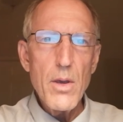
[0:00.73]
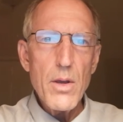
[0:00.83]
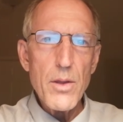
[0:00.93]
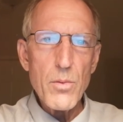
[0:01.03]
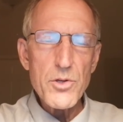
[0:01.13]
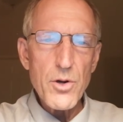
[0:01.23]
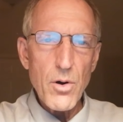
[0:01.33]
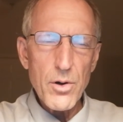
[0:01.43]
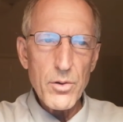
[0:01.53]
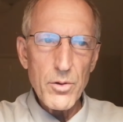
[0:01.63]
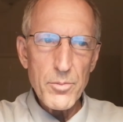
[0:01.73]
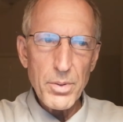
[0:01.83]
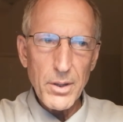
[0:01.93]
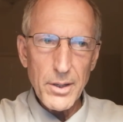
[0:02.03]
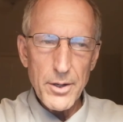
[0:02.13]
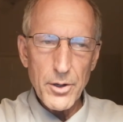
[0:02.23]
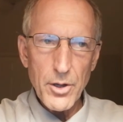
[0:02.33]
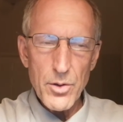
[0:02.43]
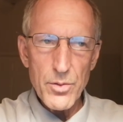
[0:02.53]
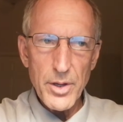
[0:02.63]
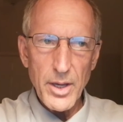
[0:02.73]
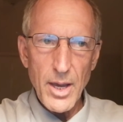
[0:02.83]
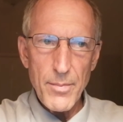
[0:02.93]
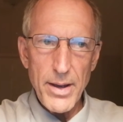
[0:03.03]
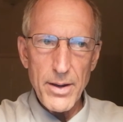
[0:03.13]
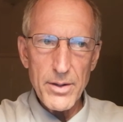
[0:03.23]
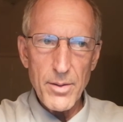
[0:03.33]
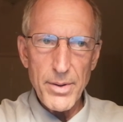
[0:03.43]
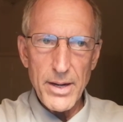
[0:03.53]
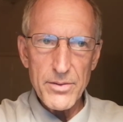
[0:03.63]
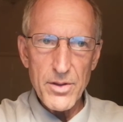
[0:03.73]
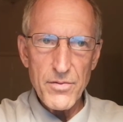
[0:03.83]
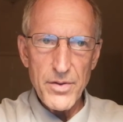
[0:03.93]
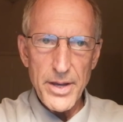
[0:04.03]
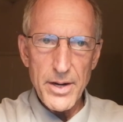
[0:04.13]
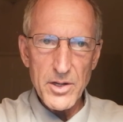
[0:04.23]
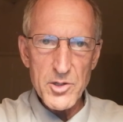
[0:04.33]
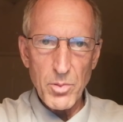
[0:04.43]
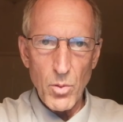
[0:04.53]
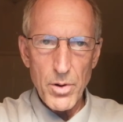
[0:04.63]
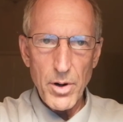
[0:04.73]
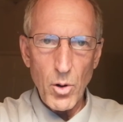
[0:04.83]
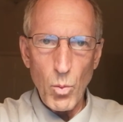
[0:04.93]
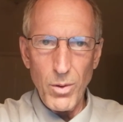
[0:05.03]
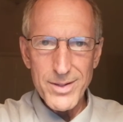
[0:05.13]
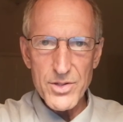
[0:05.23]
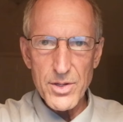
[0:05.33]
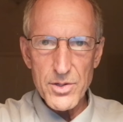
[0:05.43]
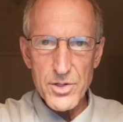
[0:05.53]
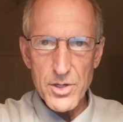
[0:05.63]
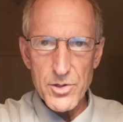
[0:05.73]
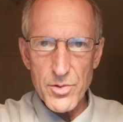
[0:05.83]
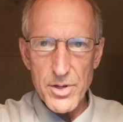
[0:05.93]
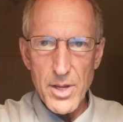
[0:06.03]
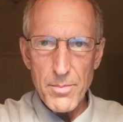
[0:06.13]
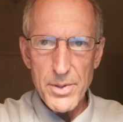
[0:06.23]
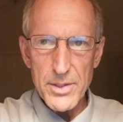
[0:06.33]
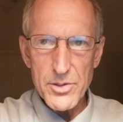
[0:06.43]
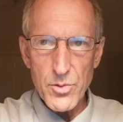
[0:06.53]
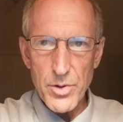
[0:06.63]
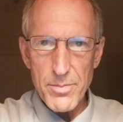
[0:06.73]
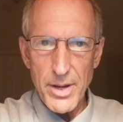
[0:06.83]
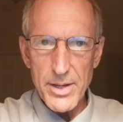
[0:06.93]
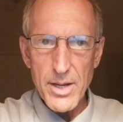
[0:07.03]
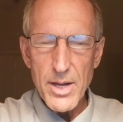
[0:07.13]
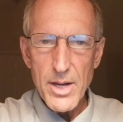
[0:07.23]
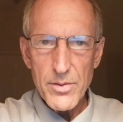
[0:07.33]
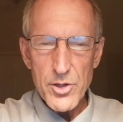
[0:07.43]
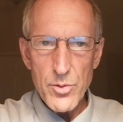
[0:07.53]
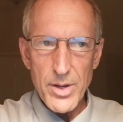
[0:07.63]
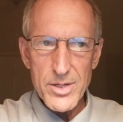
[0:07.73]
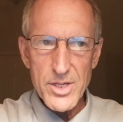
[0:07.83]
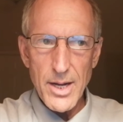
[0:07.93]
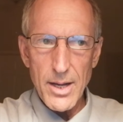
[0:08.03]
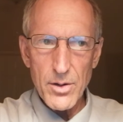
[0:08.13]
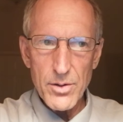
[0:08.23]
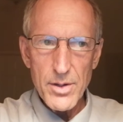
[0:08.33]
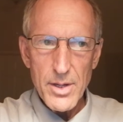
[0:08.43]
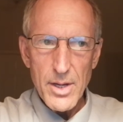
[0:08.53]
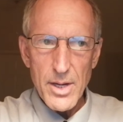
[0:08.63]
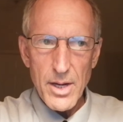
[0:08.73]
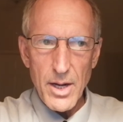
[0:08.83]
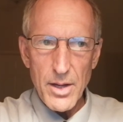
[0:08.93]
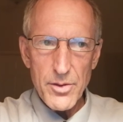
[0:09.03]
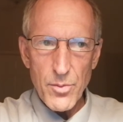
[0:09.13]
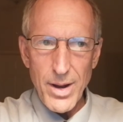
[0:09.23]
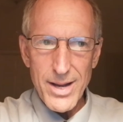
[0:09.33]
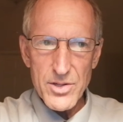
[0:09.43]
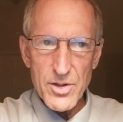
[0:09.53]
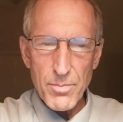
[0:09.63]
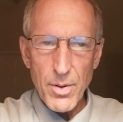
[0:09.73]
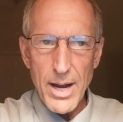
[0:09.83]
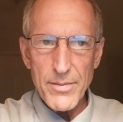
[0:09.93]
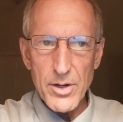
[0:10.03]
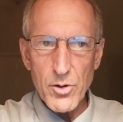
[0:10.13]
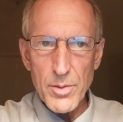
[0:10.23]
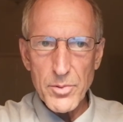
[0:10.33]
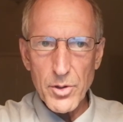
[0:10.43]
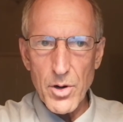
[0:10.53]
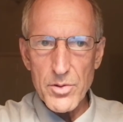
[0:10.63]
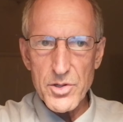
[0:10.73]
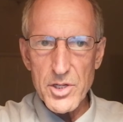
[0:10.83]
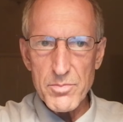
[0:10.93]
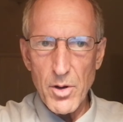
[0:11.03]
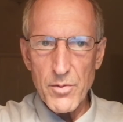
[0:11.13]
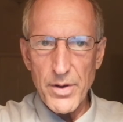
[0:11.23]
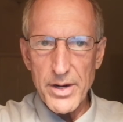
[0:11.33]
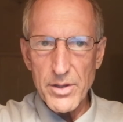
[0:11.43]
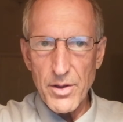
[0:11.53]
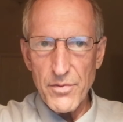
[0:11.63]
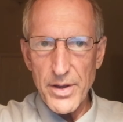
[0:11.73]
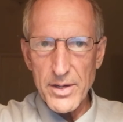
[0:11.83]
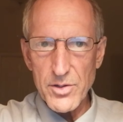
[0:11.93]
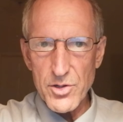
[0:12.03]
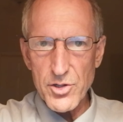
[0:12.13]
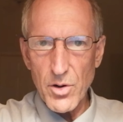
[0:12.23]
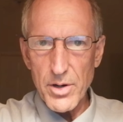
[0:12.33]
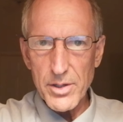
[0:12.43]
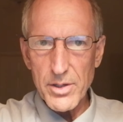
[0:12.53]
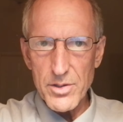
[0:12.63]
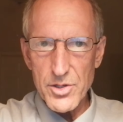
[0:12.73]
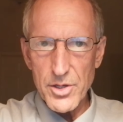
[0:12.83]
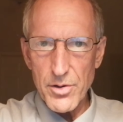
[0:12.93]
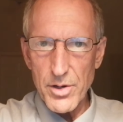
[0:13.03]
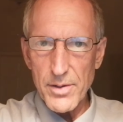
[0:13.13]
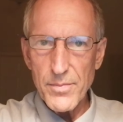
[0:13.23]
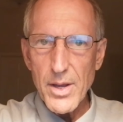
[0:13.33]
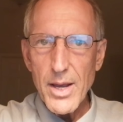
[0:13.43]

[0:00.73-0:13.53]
There was an article in Politico that came out about the Fed exploring a once-in-a-century bid to remake the U.S. dollar. The rise of private cryptocurrencies motivated the Fed to start considering